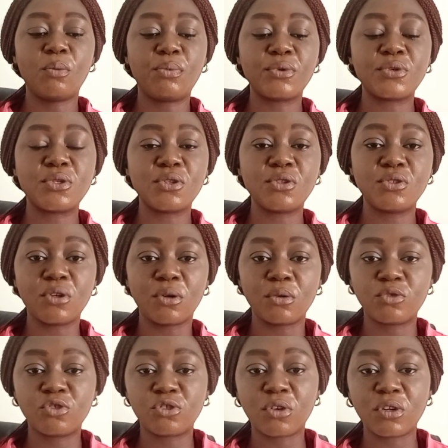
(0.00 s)
procedure,
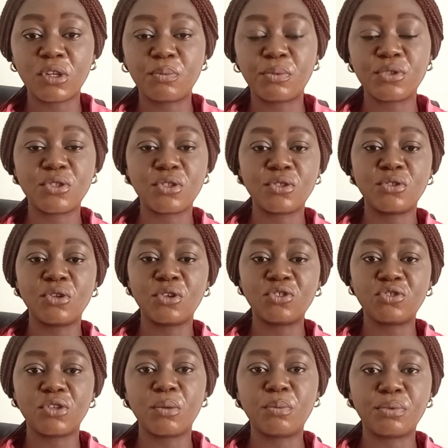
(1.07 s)
surely procedure,
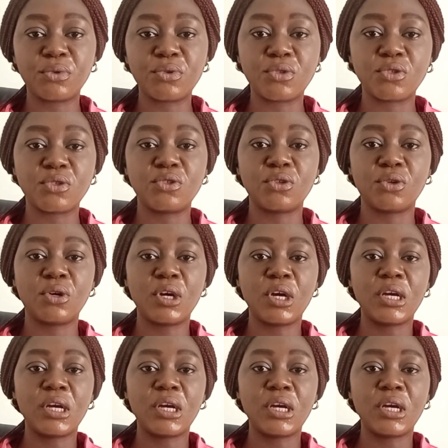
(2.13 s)
trade procedure.